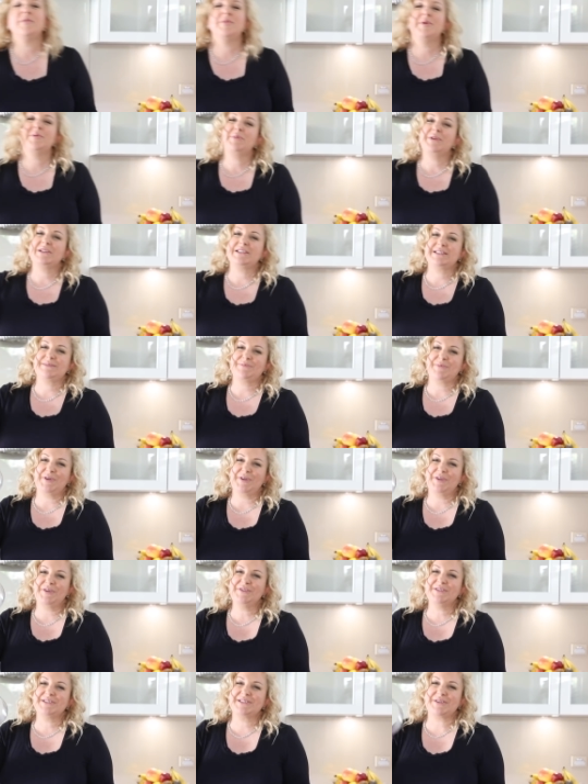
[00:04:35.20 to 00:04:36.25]
I'm a bit
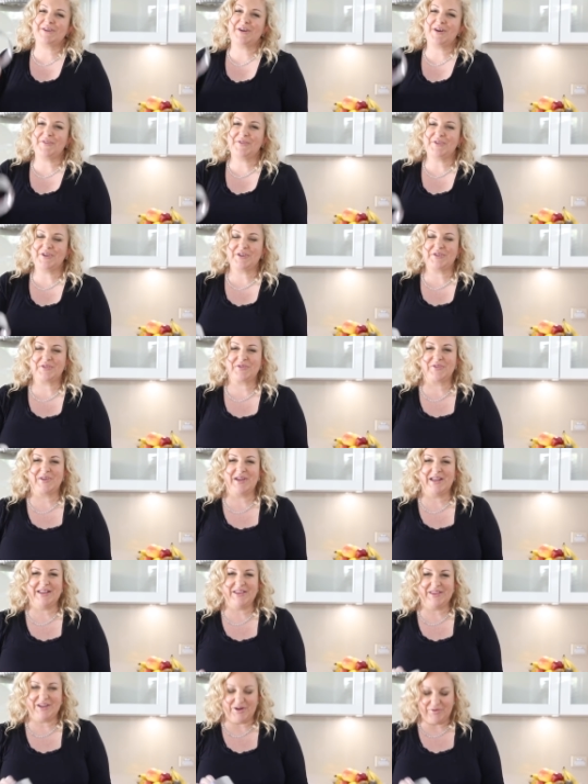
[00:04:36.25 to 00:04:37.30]
spoiled, so I've got a
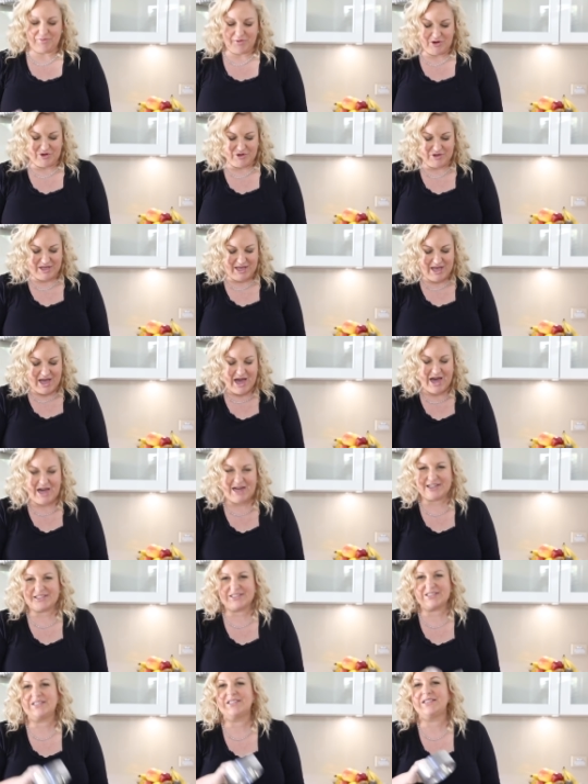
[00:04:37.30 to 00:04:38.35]
ring that I'm going to
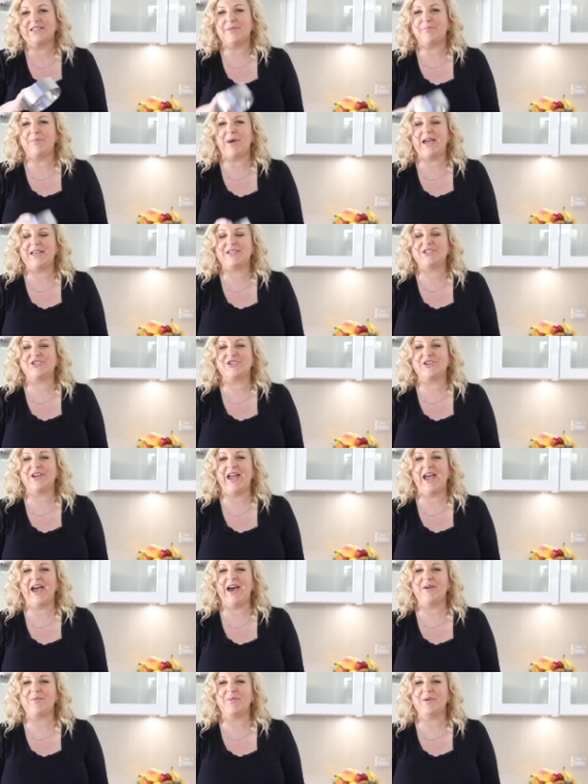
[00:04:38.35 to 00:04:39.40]
cut the pastry
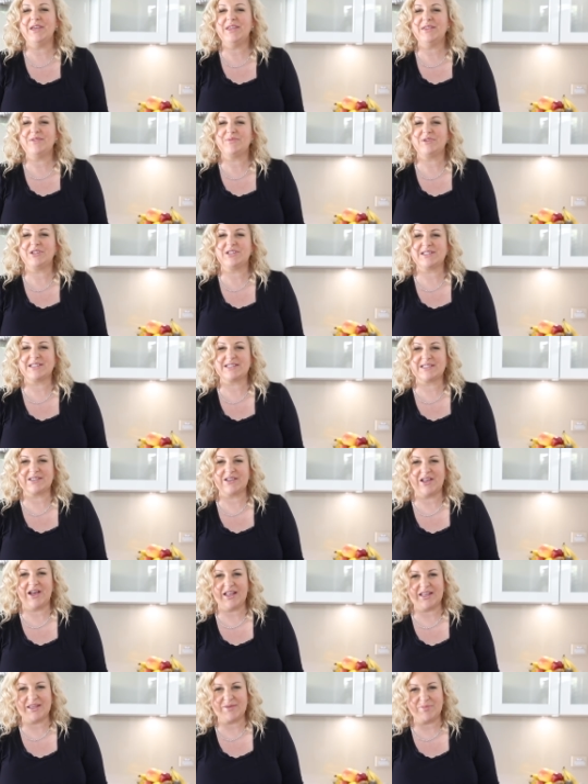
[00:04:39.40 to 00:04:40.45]
out with, which is
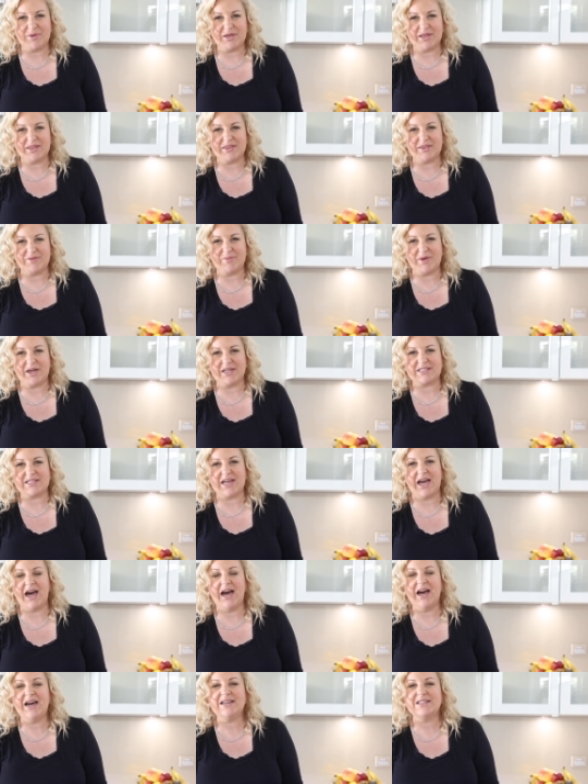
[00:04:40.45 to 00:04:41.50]
slightly bigger than my
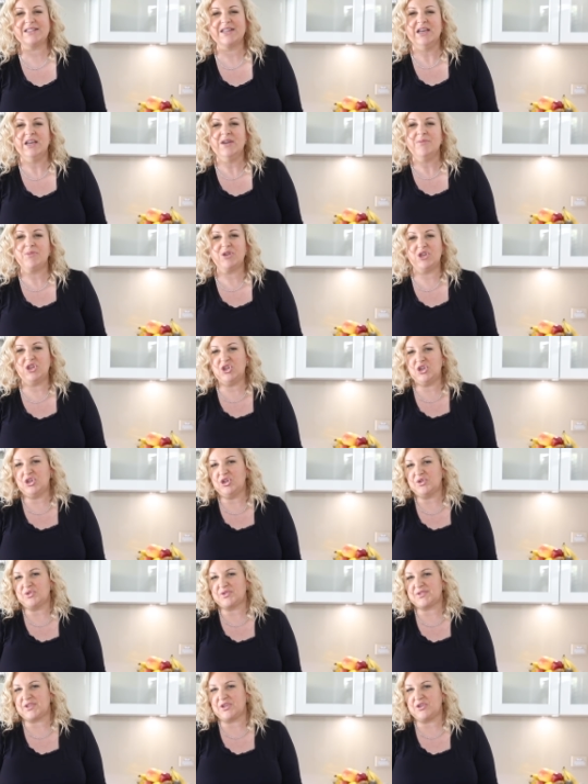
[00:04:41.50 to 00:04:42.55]
tart, but you can
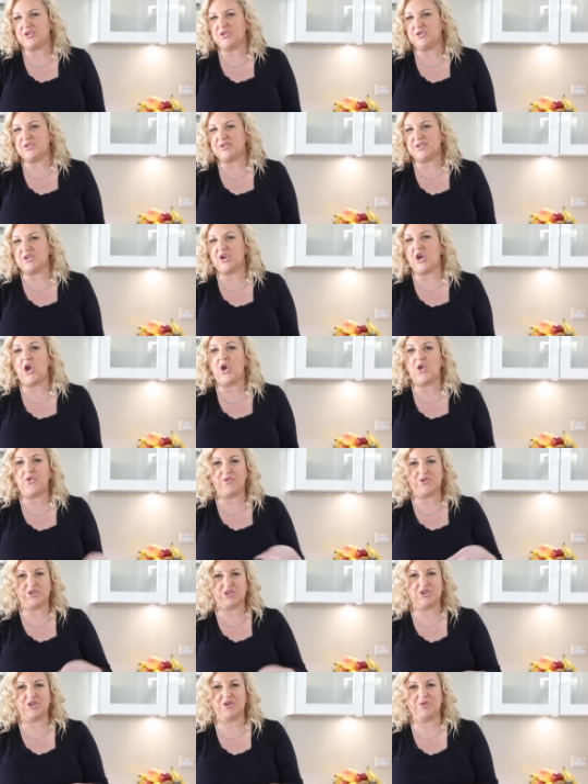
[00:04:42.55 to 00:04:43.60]
also use an
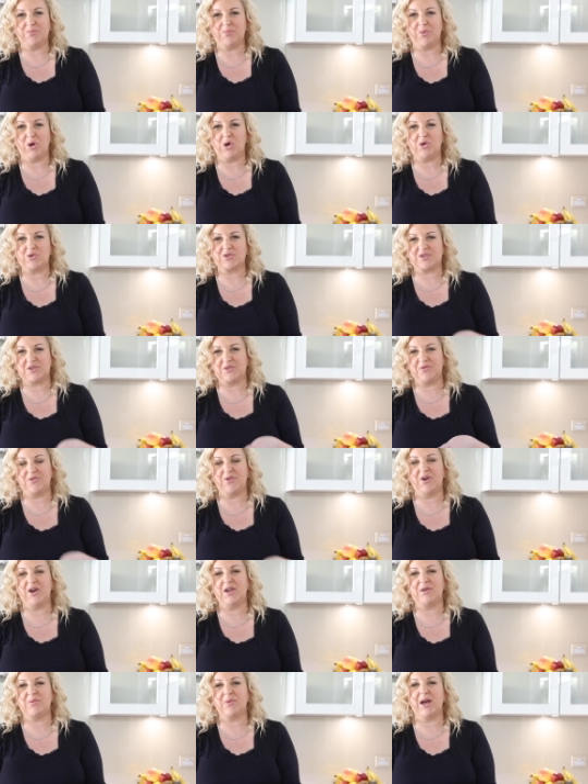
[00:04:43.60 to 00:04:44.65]
overturned bowl. So
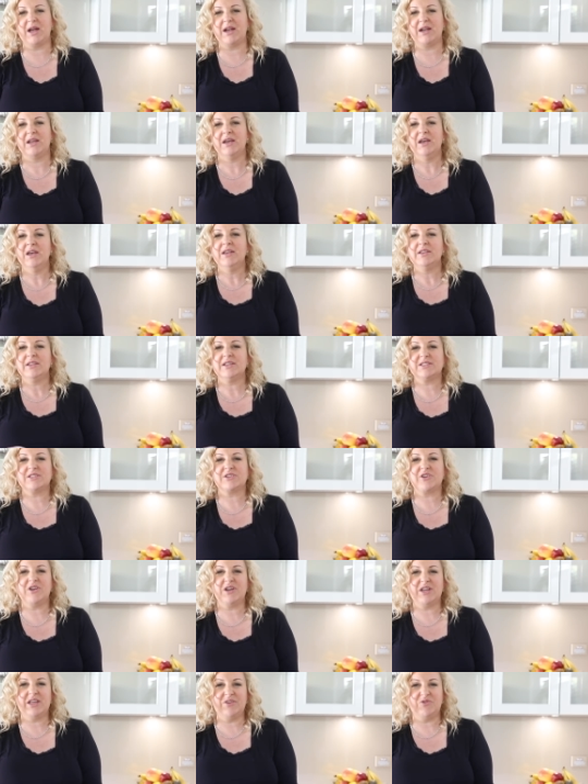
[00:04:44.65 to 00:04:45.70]
find one that's
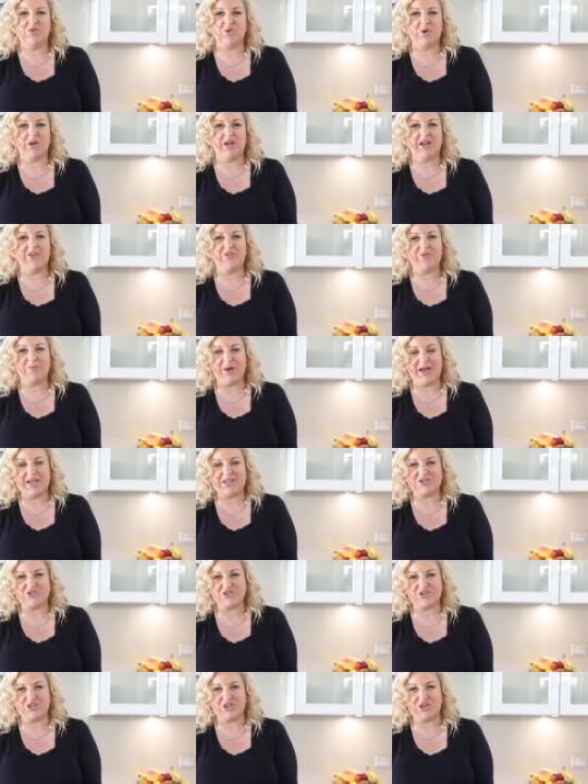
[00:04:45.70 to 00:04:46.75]
going to give you enough
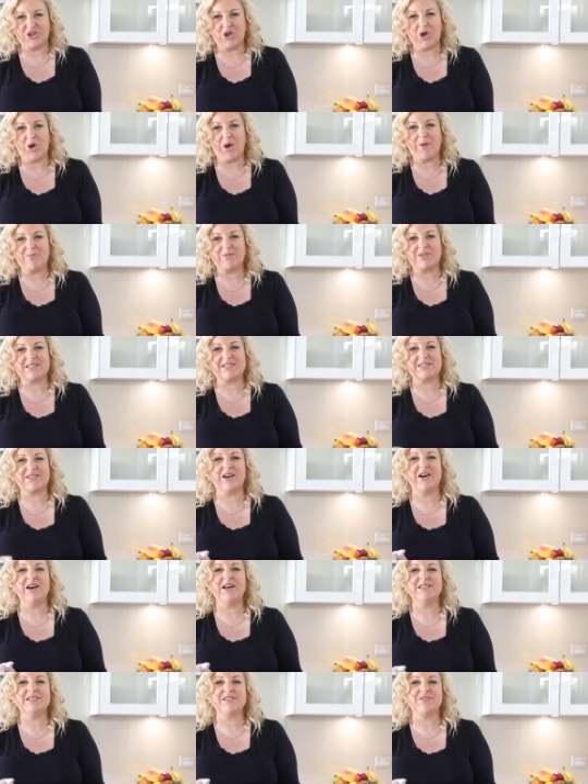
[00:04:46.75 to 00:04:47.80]
pastry to go up the
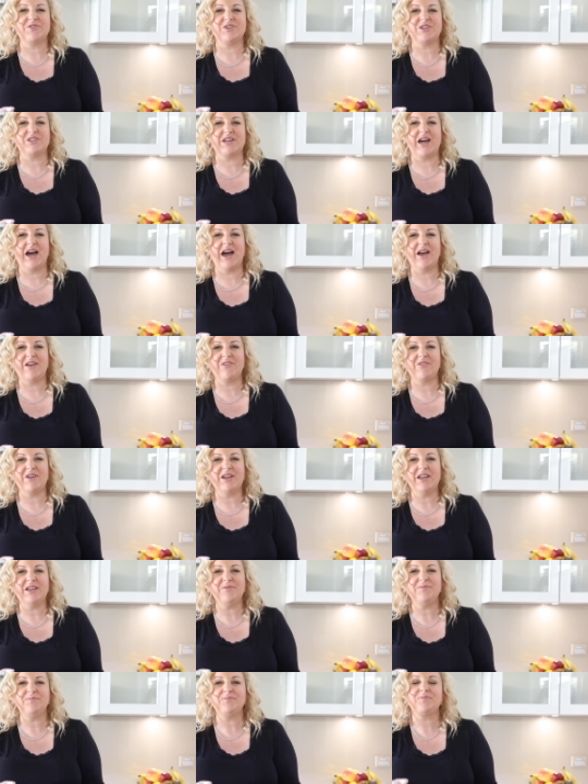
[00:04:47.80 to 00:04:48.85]
sides of your tart
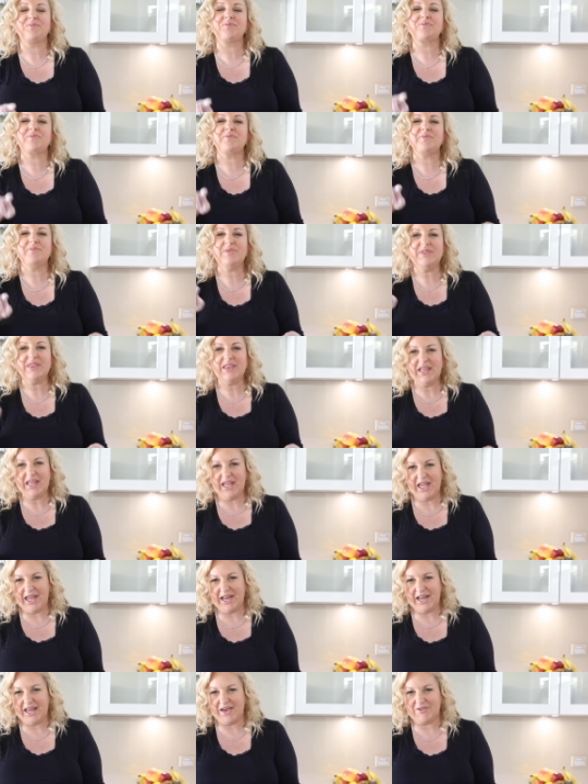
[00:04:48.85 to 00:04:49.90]
ring
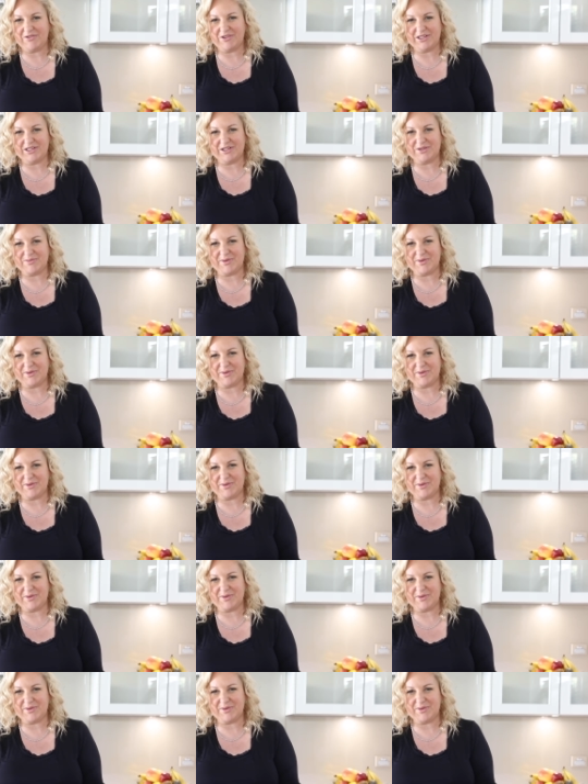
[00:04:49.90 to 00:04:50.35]
and have a little